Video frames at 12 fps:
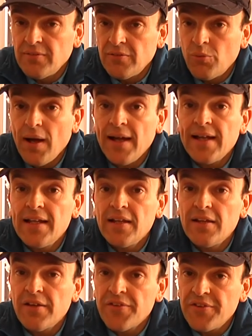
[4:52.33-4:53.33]

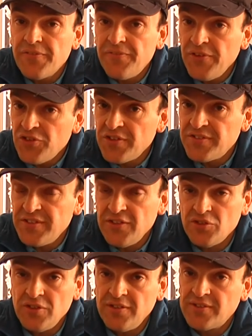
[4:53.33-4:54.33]
while the fishing
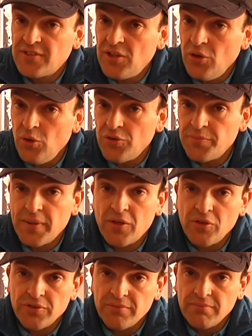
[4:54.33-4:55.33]
season is closed,
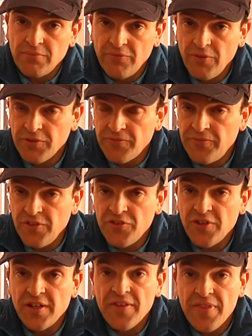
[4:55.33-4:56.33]
because first
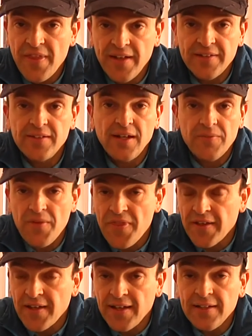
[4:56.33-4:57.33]
fishing, then
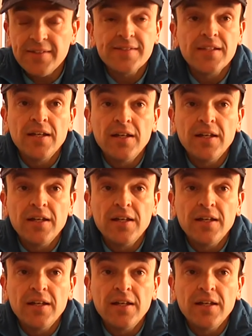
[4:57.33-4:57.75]
everything else,